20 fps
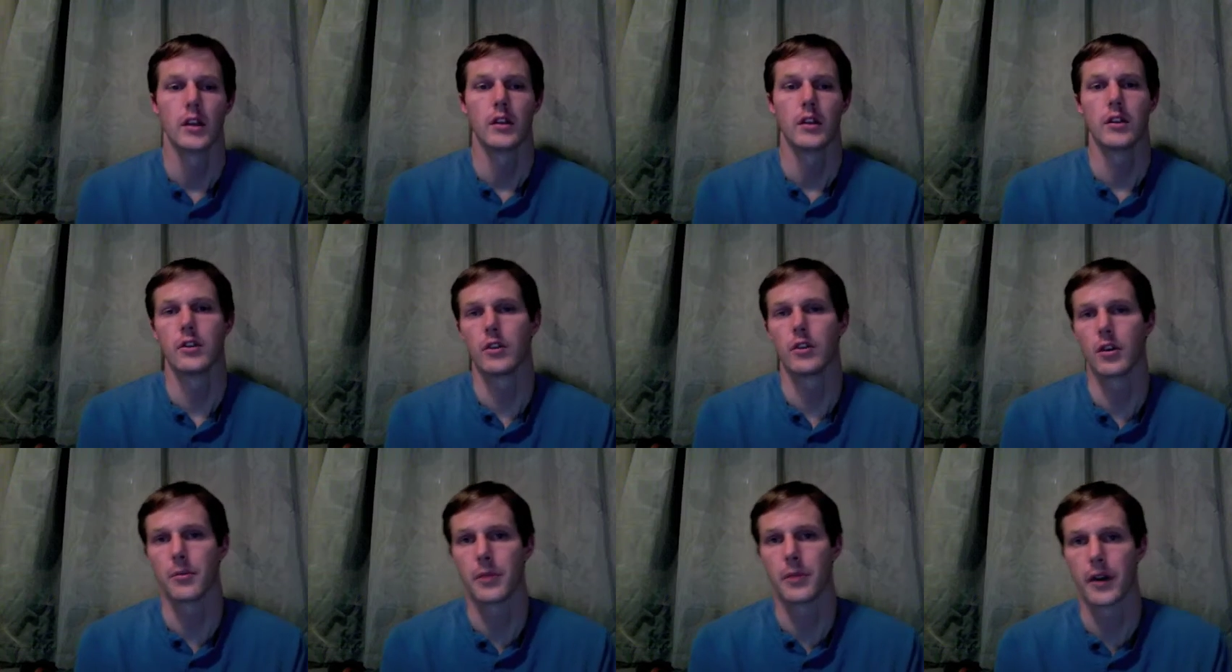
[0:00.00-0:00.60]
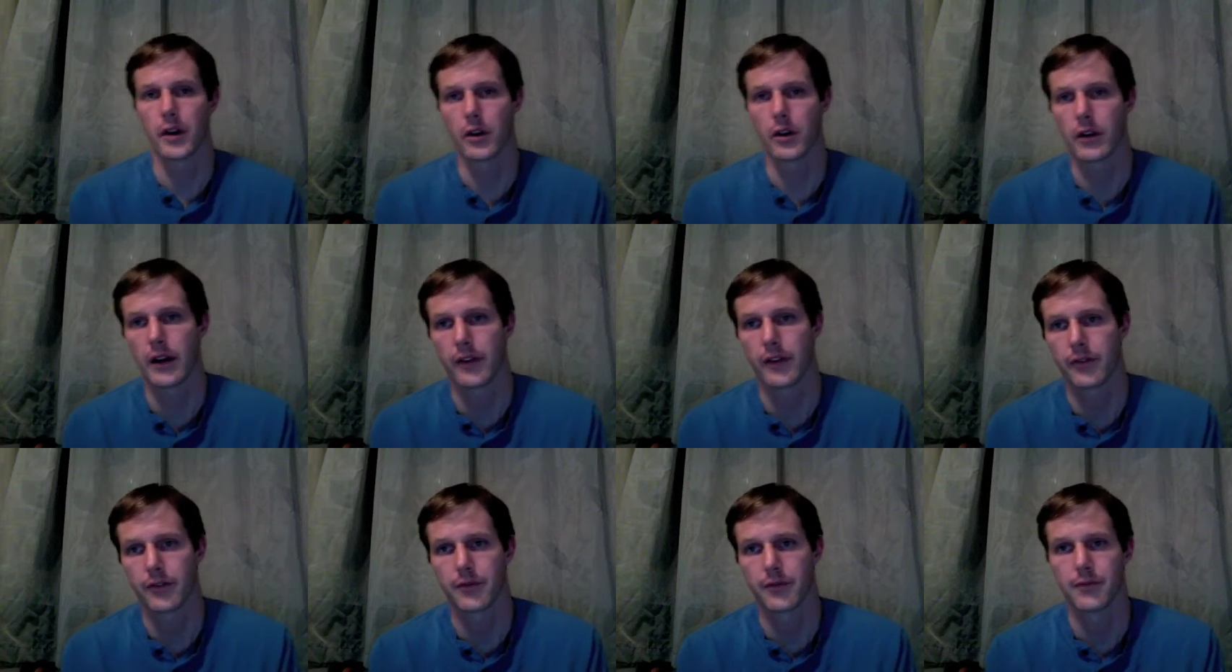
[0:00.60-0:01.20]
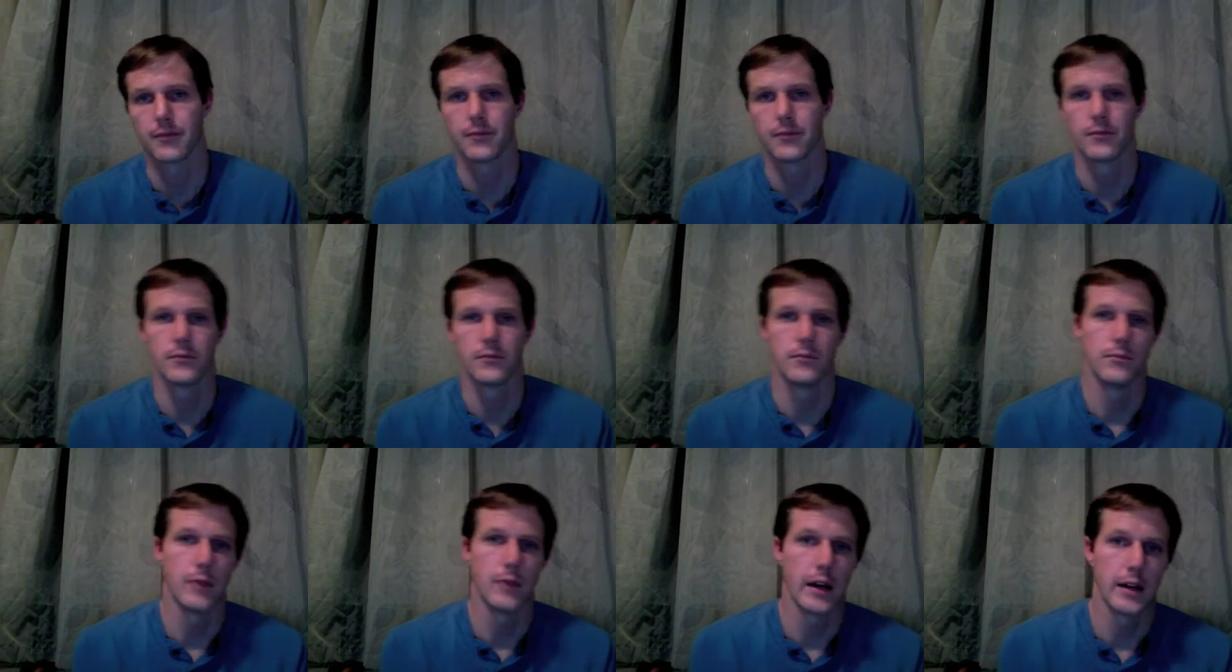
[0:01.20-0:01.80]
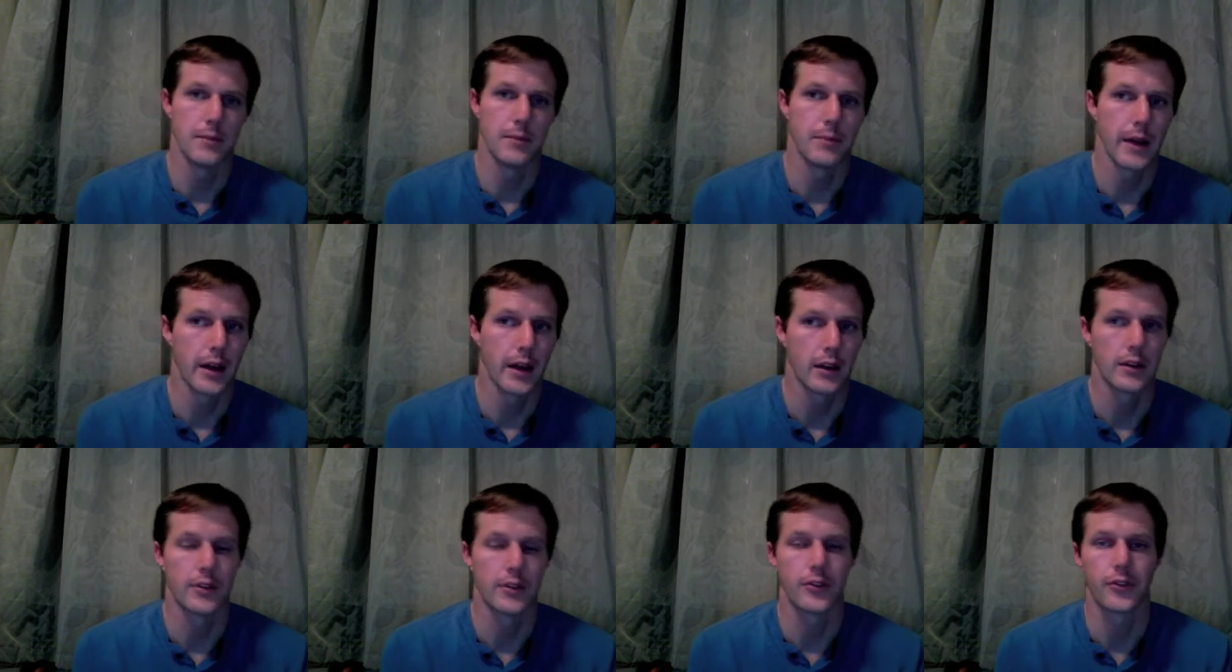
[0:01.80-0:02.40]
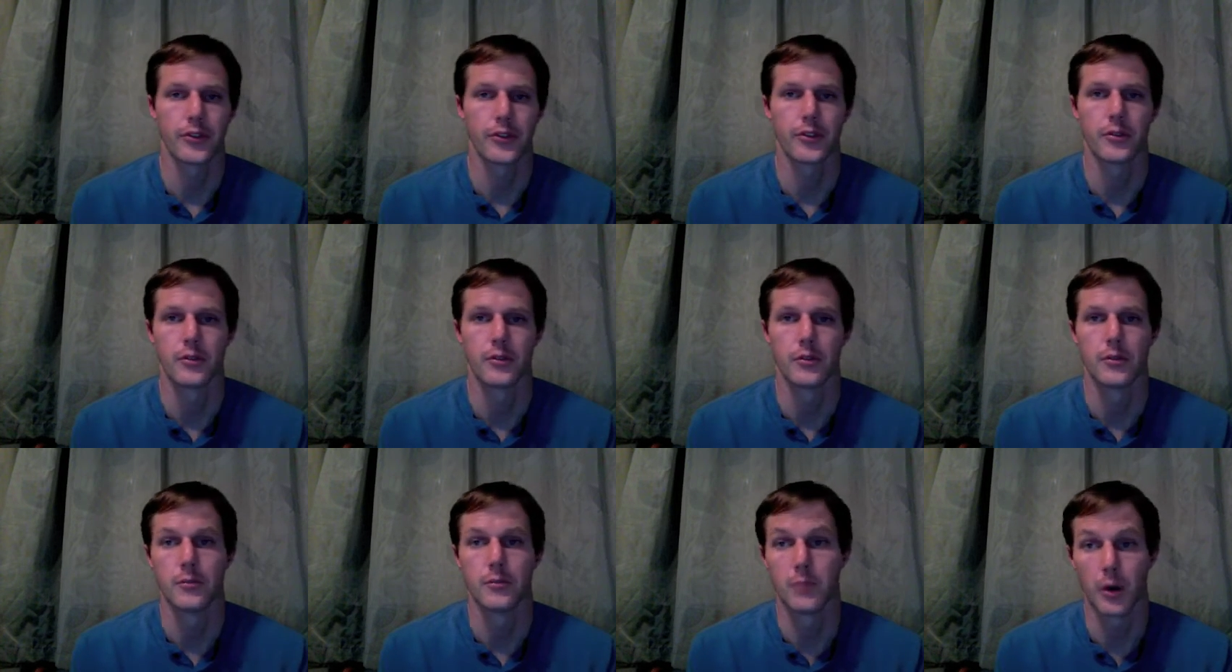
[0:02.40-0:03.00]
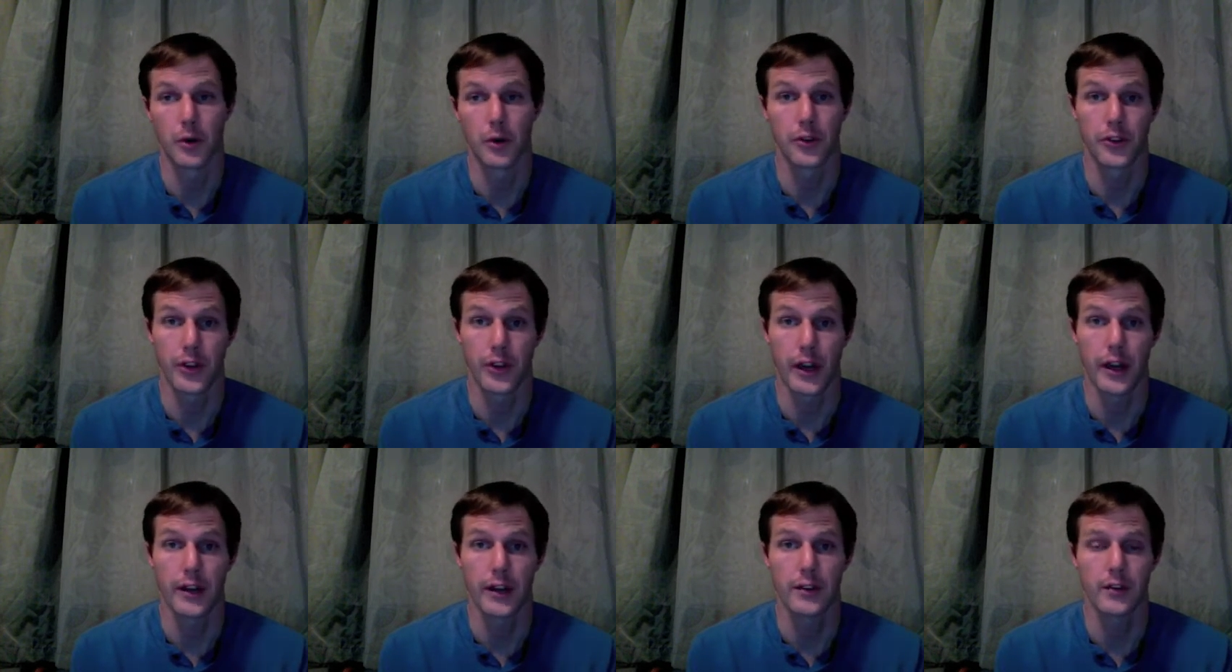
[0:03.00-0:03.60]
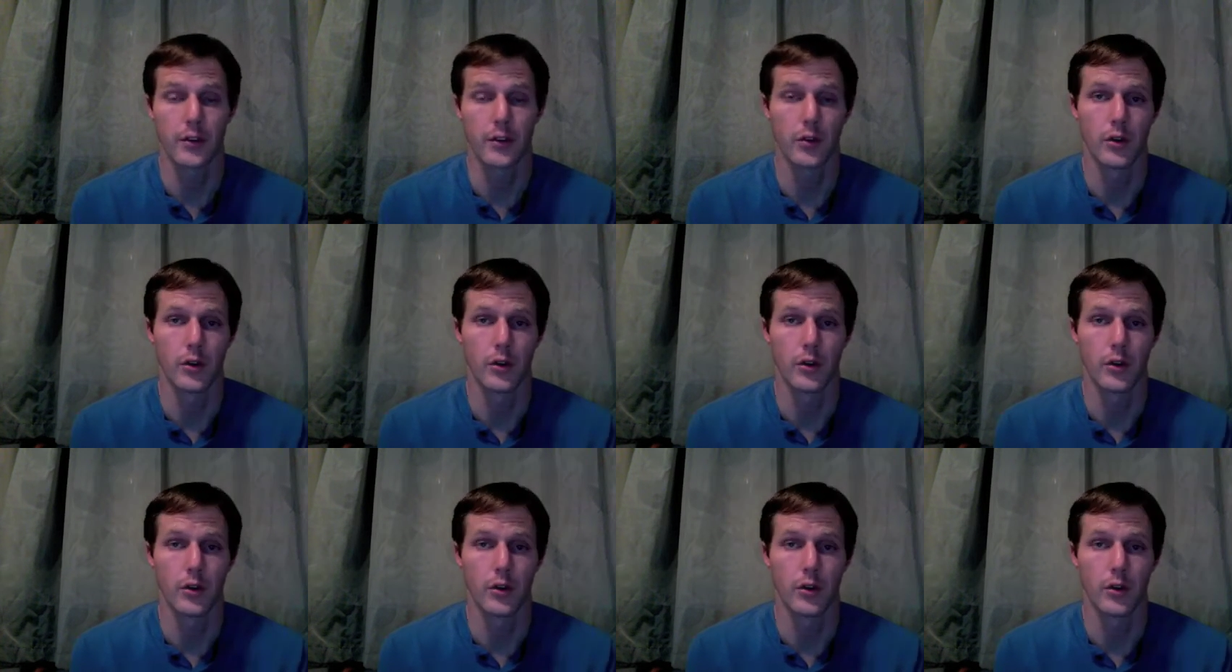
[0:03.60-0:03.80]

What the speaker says: Your paragraph might balance both sides,